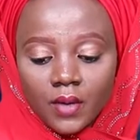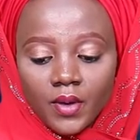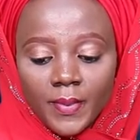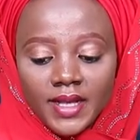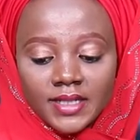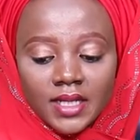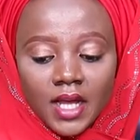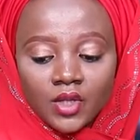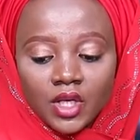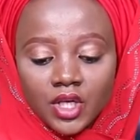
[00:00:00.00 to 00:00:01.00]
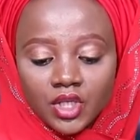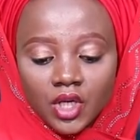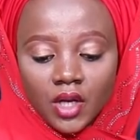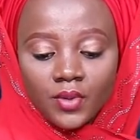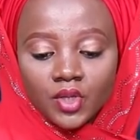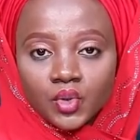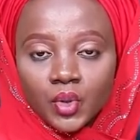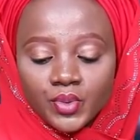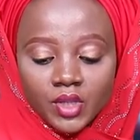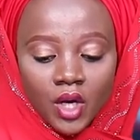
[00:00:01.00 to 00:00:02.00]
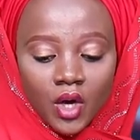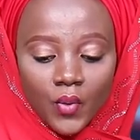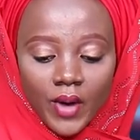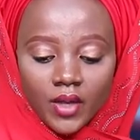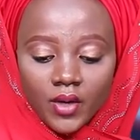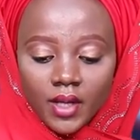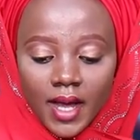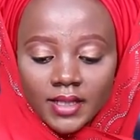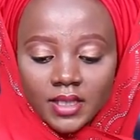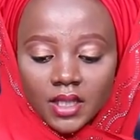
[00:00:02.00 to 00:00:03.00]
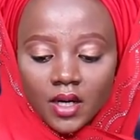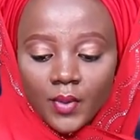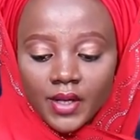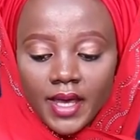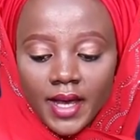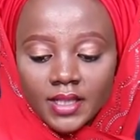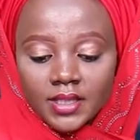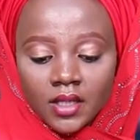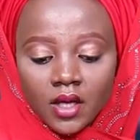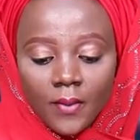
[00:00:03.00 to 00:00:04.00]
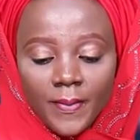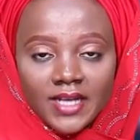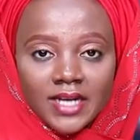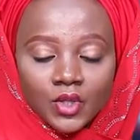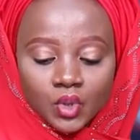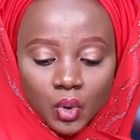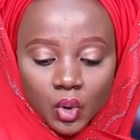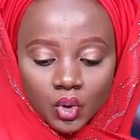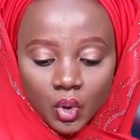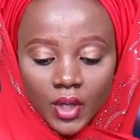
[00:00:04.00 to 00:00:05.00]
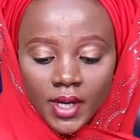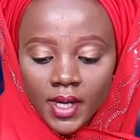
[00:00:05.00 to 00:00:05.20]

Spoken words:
of the medicine and donation of the soaps were done at the ceremony held in Government House Sokoto